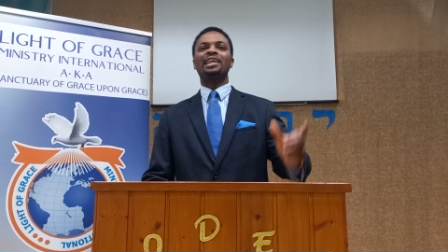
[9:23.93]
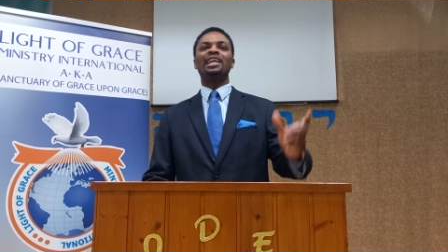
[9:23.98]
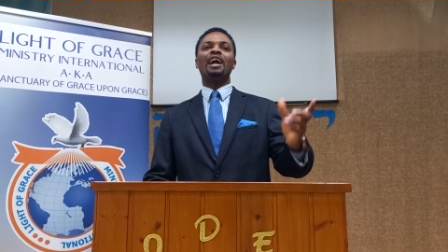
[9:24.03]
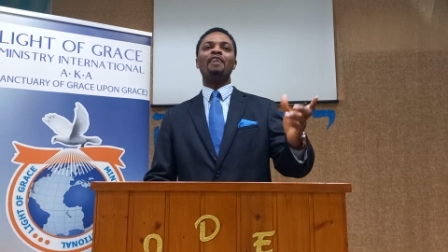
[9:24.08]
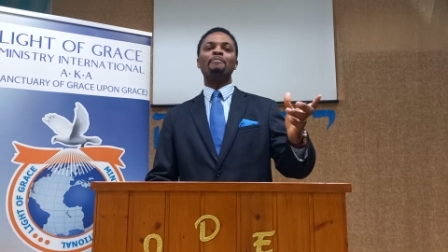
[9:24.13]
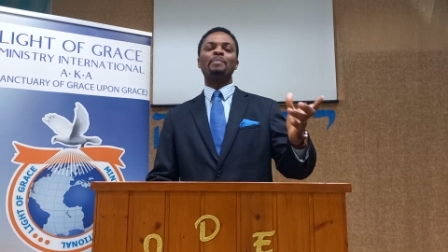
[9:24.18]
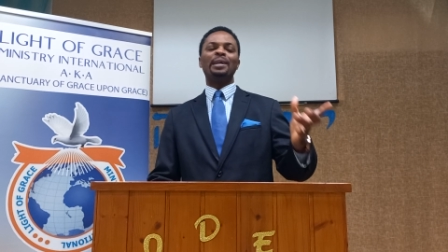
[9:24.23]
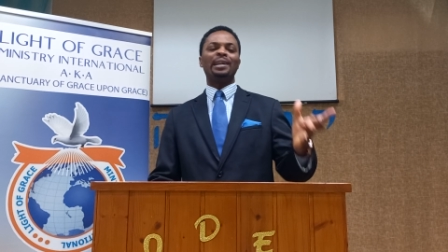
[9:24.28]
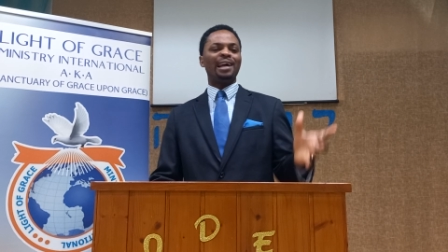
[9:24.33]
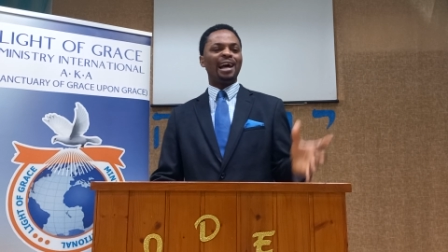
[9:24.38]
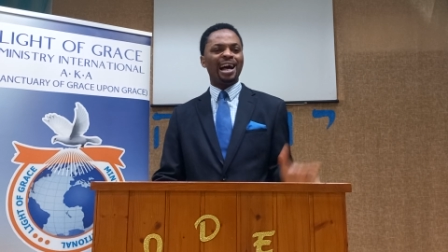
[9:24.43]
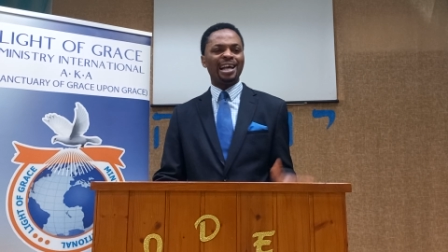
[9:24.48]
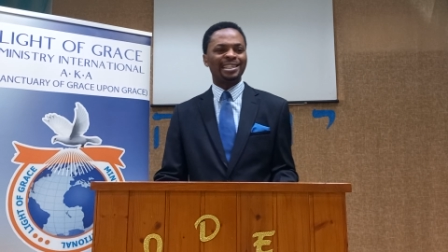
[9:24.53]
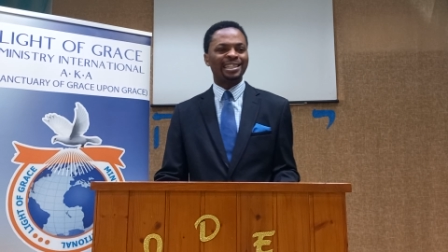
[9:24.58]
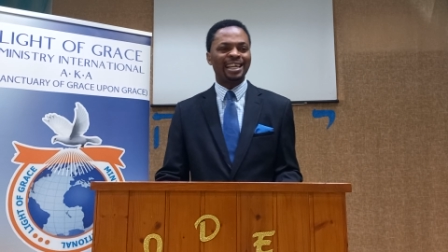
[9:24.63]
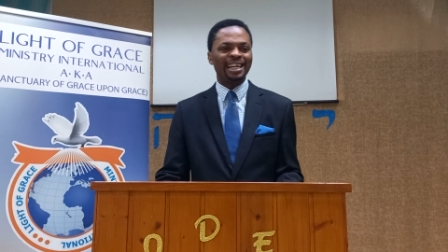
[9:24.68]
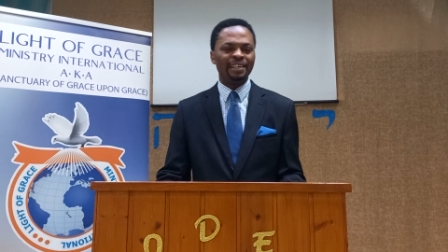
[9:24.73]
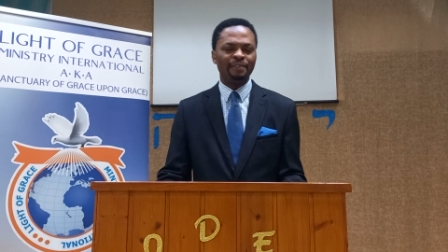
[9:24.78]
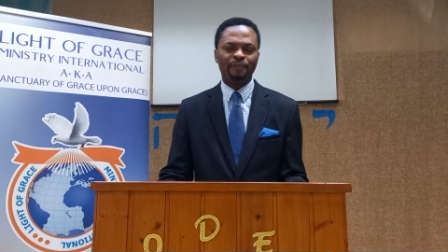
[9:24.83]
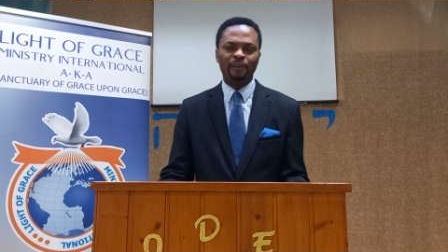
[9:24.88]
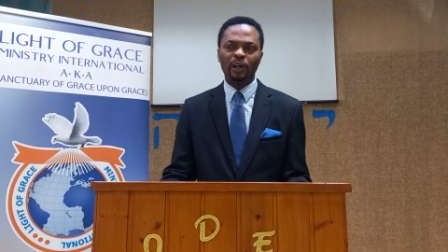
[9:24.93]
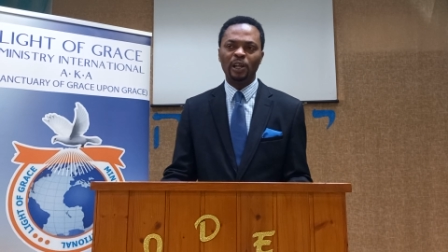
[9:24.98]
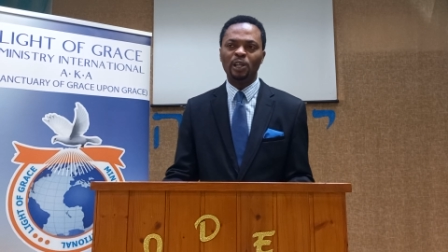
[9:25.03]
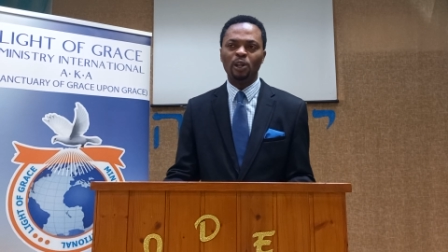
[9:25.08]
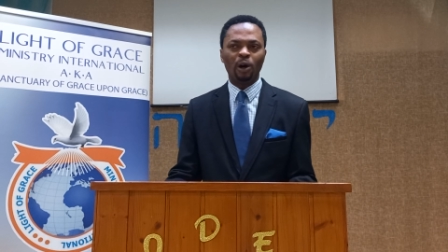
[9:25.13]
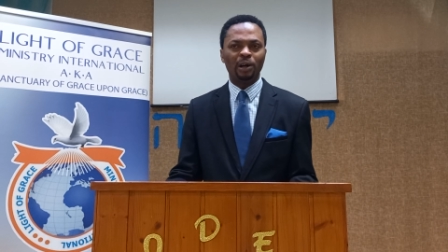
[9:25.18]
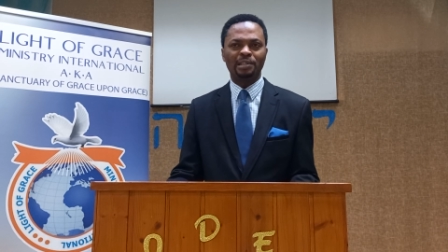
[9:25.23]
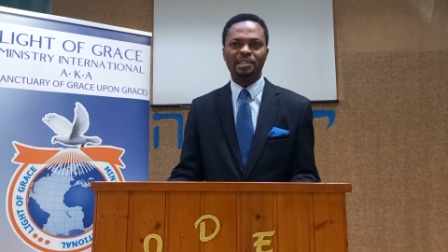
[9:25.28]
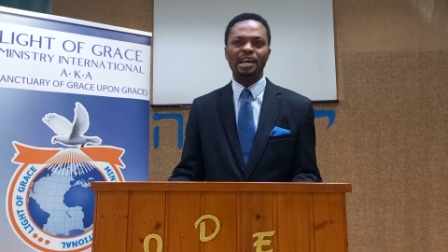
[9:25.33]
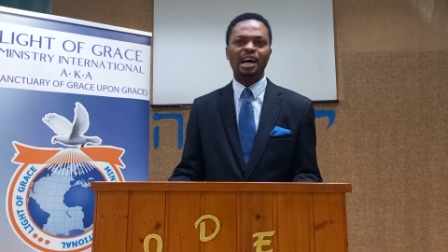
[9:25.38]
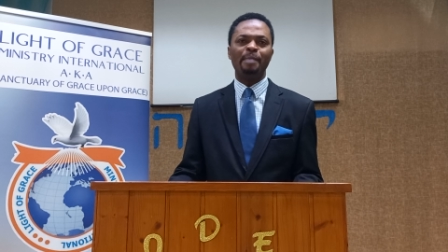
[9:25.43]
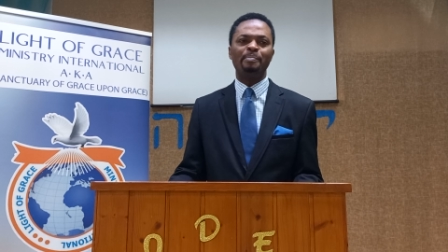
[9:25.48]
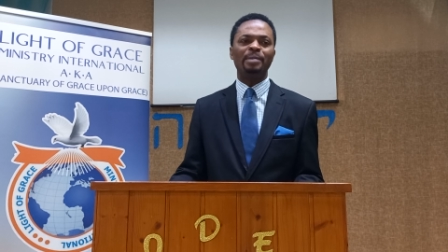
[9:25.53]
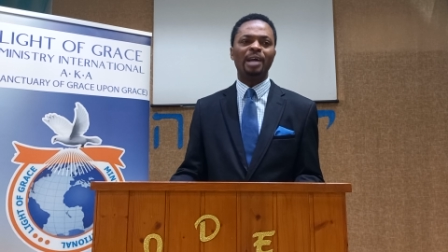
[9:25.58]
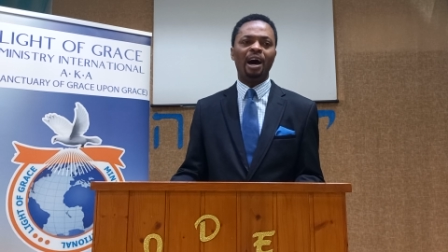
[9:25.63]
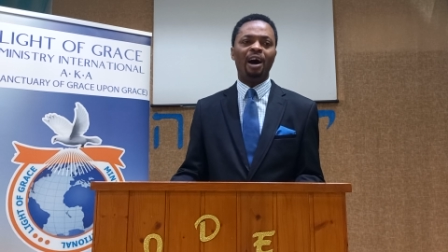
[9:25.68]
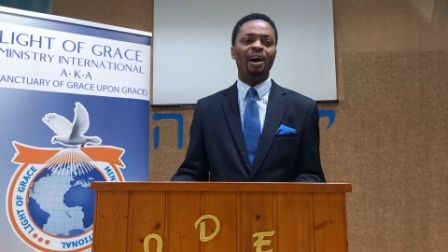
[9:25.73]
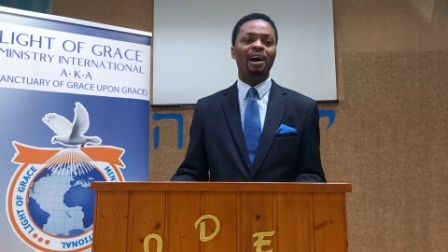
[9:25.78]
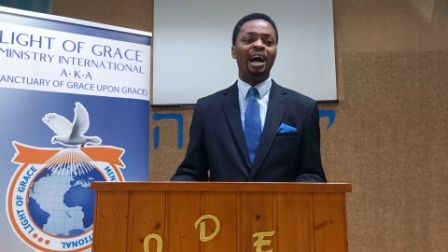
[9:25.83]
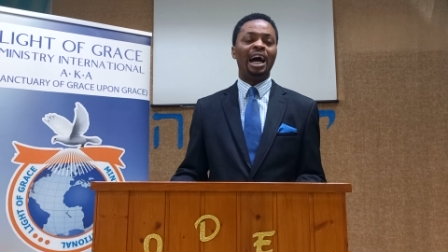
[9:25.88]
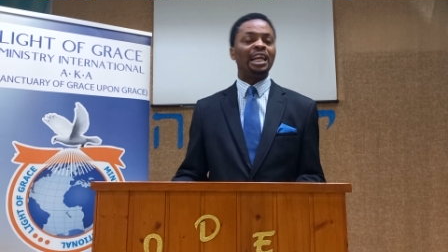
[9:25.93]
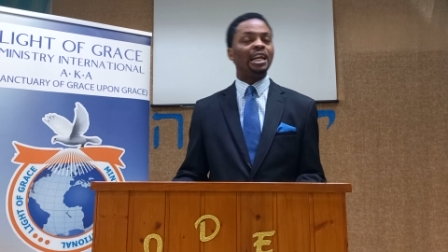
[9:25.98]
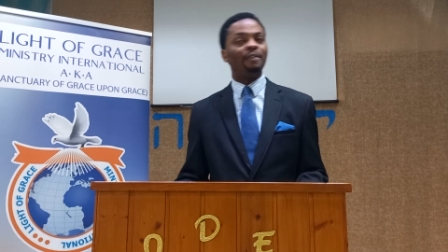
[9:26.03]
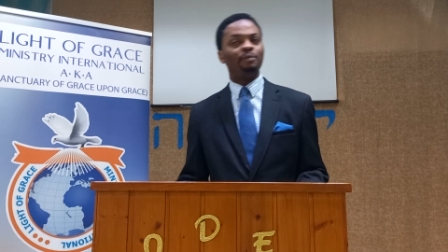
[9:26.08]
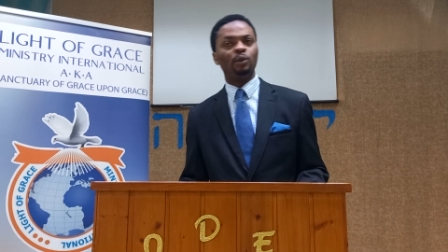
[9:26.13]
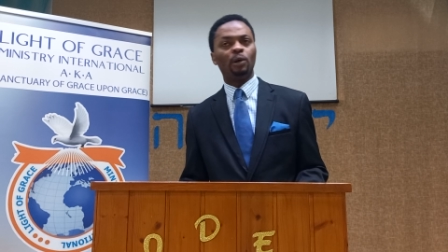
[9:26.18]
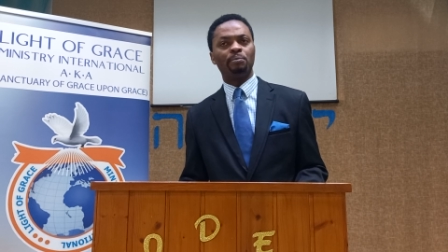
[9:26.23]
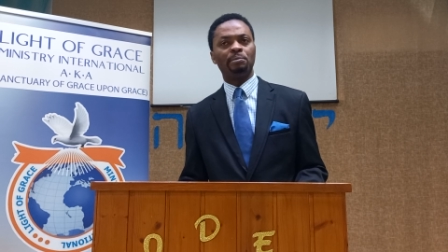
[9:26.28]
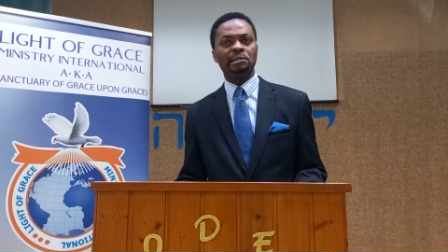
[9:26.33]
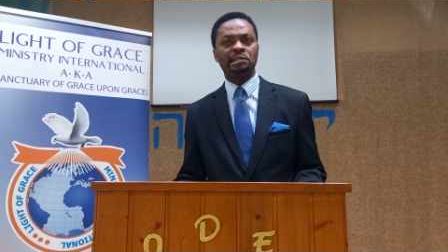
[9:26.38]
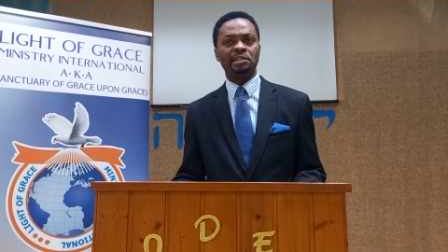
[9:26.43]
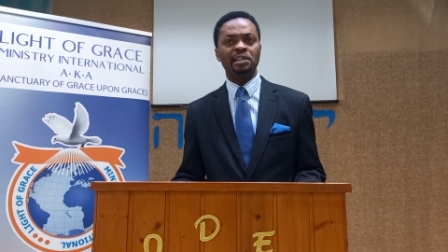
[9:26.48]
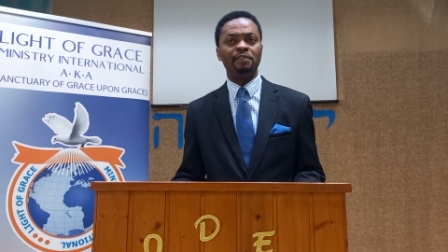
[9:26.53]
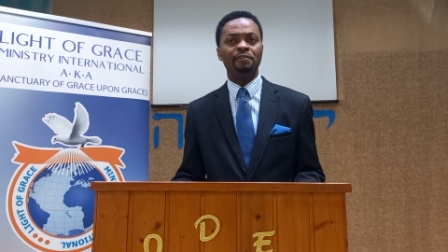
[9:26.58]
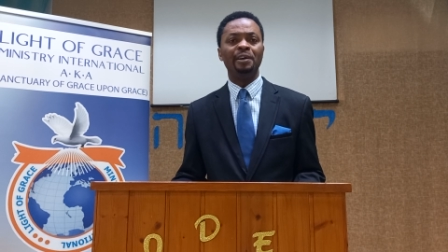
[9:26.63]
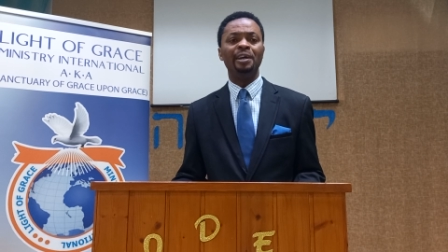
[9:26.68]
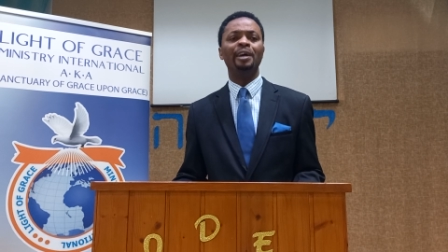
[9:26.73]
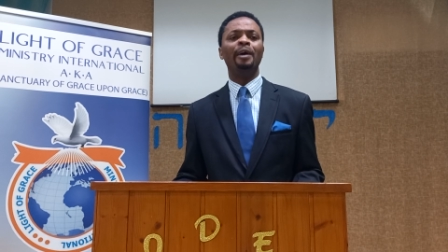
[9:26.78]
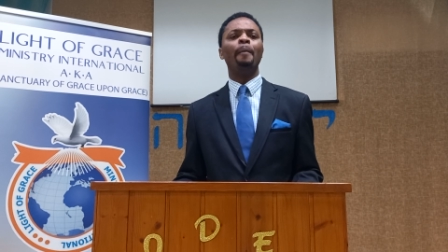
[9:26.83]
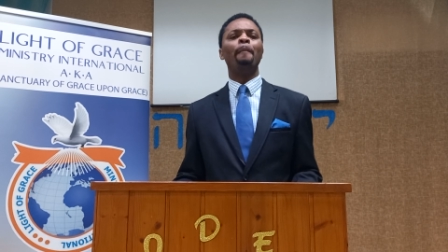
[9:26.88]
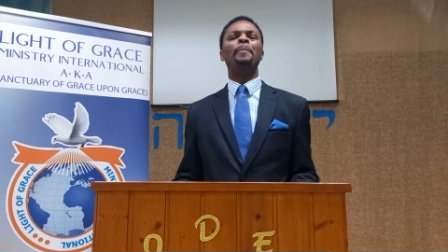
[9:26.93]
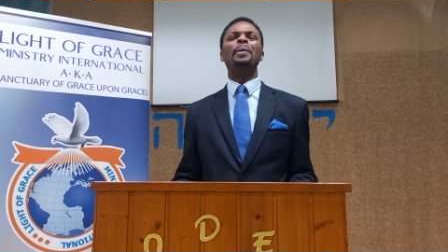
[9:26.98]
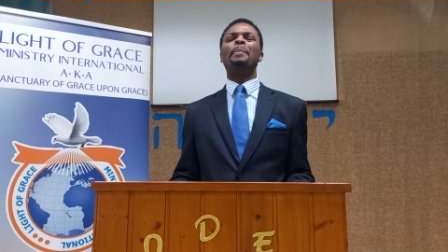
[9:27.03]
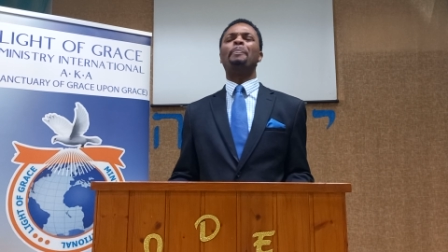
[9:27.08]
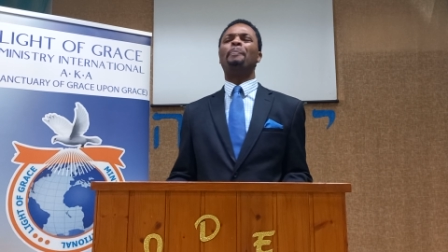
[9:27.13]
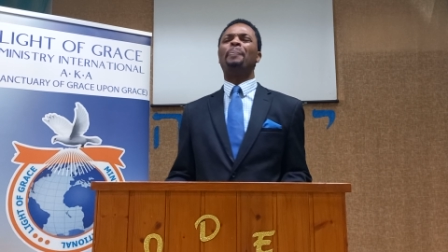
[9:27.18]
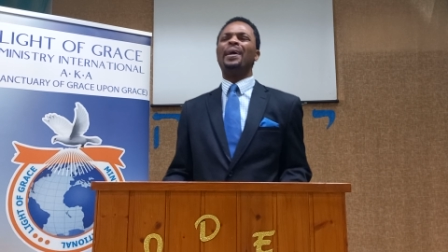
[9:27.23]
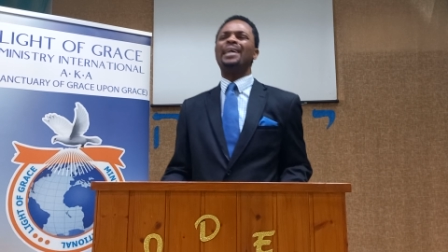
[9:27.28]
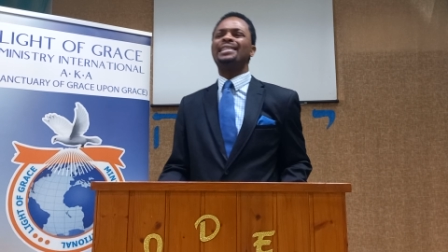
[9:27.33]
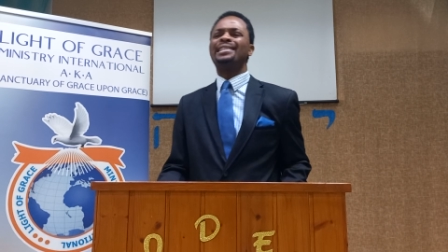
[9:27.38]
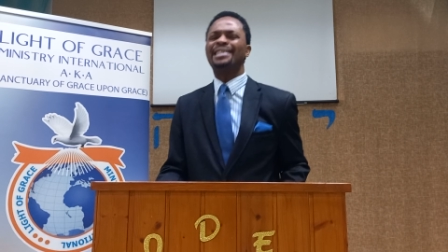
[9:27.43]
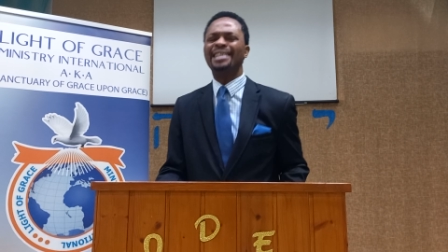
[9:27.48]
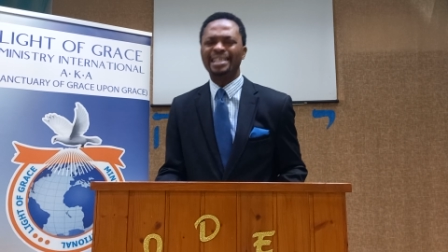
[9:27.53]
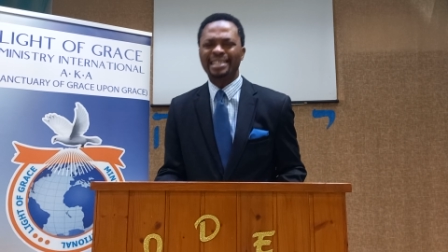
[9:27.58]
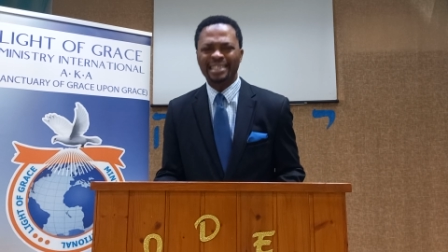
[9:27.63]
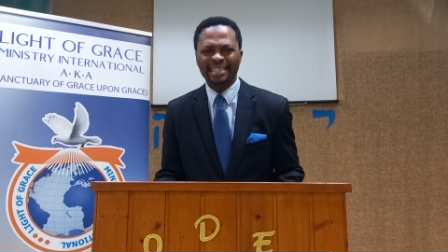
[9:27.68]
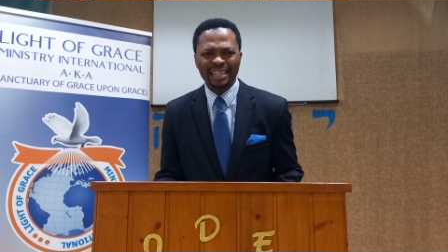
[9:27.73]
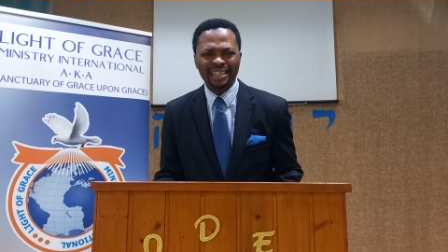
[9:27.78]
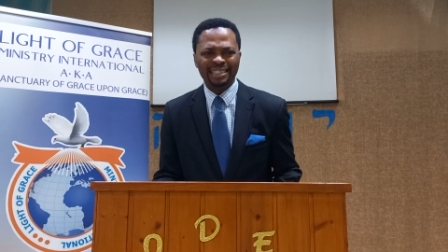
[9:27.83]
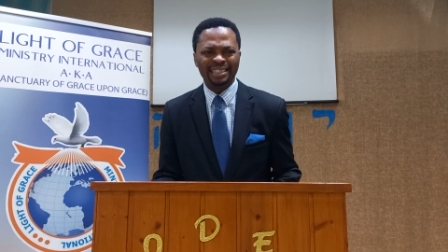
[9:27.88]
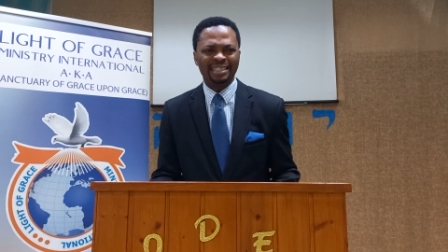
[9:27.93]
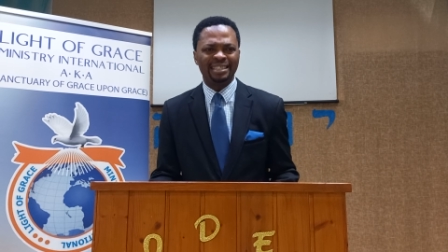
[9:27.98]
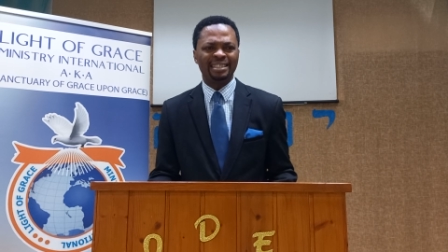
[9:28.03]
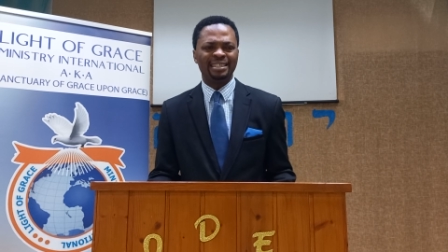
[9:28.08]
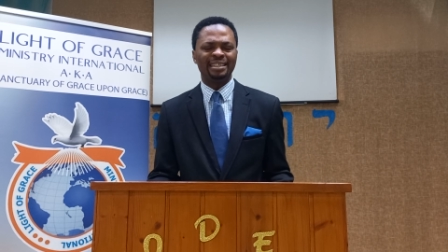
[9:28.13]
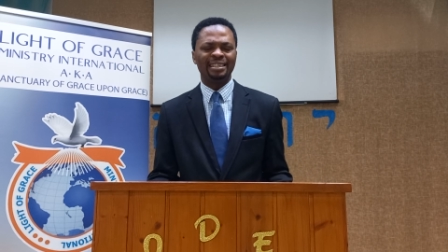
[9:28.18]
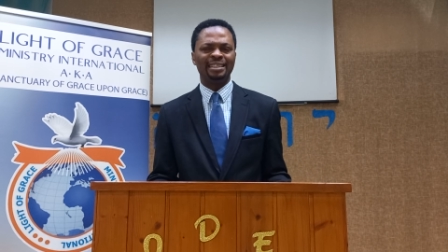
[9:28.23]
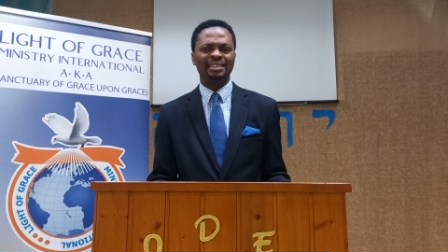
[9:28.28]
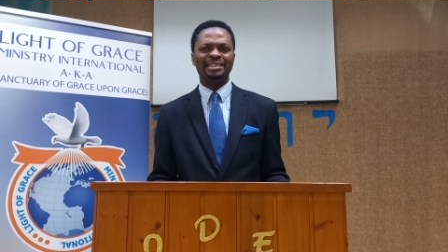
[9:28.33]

I've been asking for a long time now and I've not received. Be persistent.